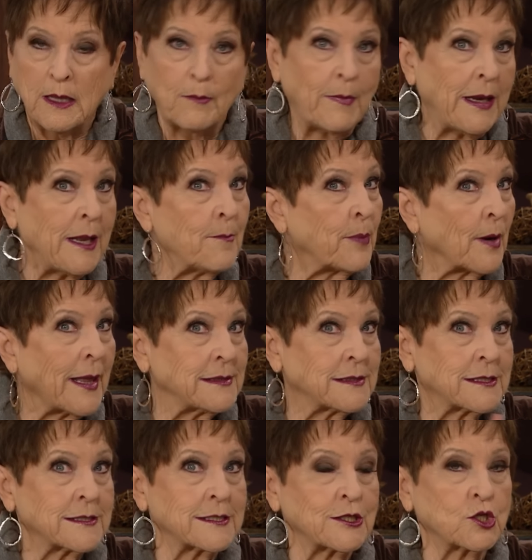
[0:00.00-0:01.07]
Many
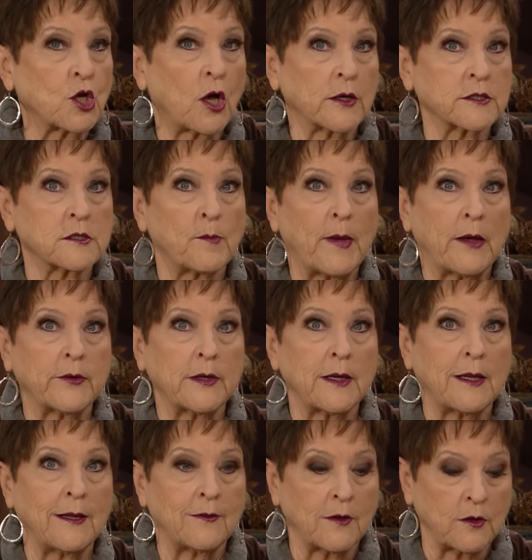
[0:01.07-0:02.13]
places it talks about it
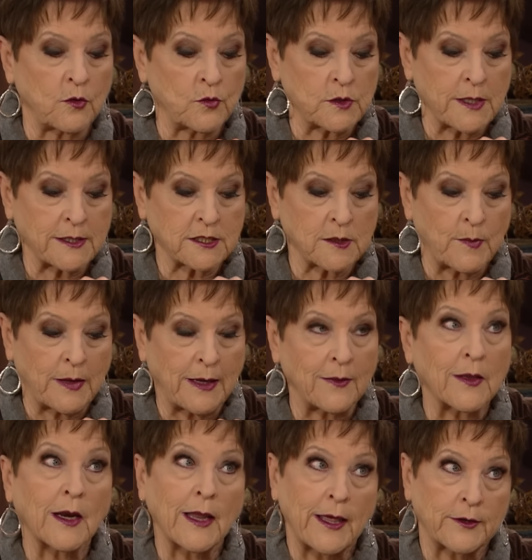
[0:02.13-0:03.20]
in the New Testament in
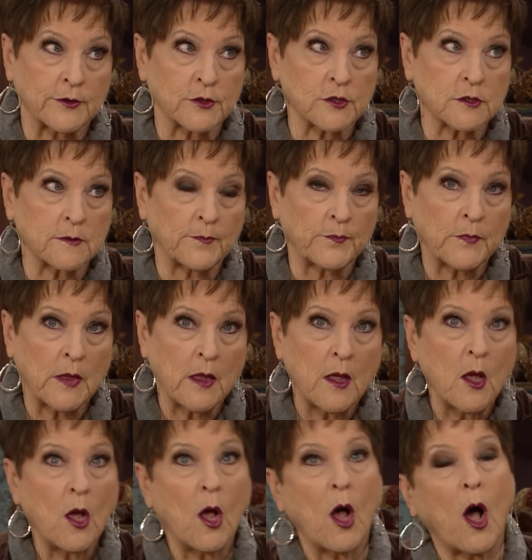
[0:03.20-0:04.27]
the letters.
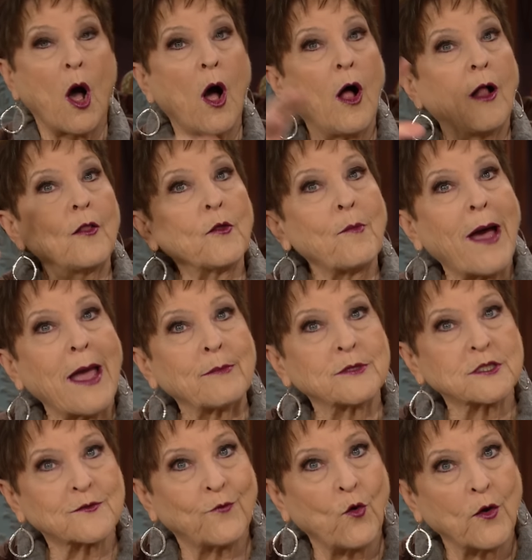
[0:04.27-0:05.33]
All the
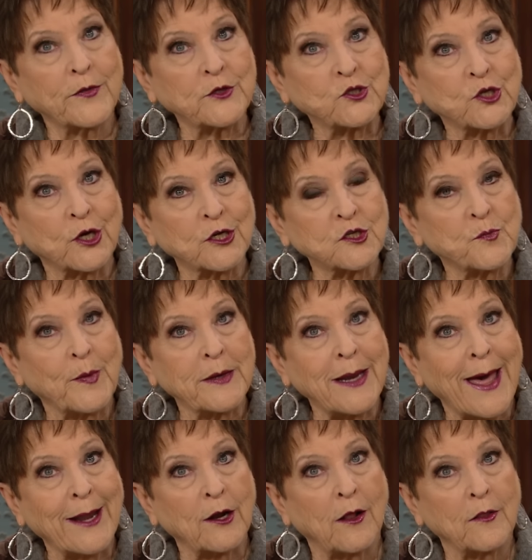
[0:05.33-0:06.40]
Bible's for the church, but
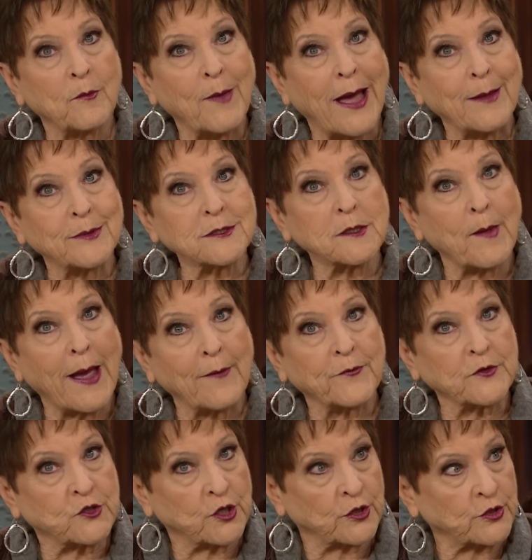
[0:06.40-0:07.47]
not all the Bible's about
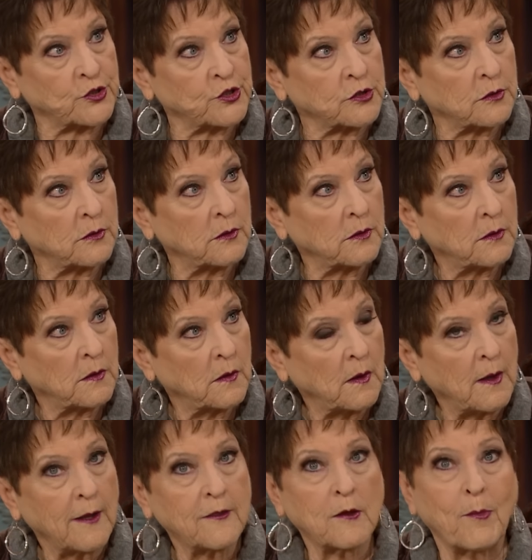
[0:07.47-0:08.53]
the church.
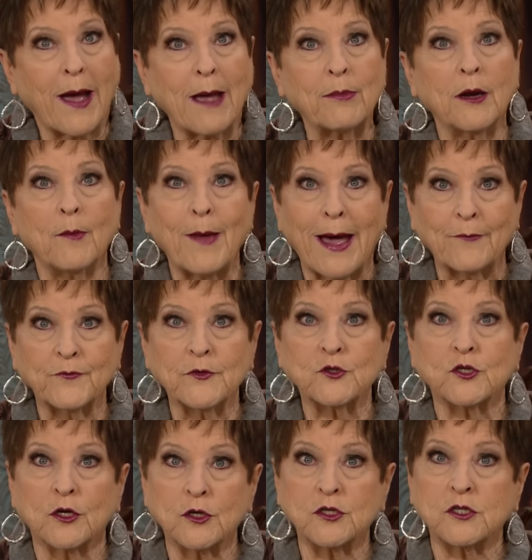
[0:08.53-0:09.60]
The Bible about the
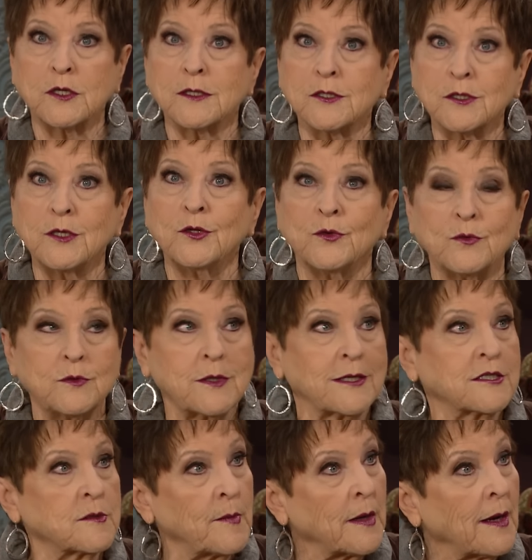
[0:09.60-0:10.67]
church is the New
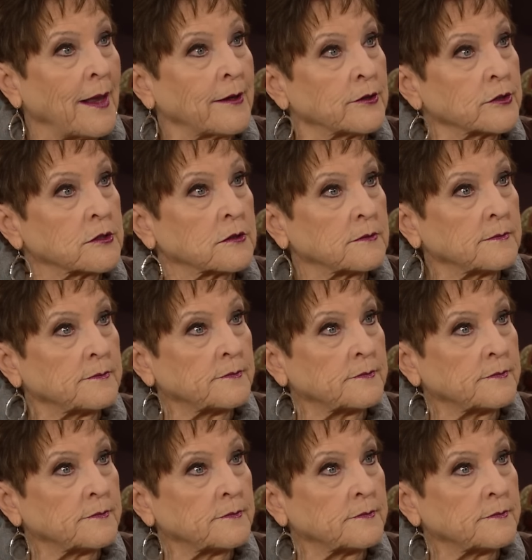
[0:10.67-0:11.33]
Testament letters.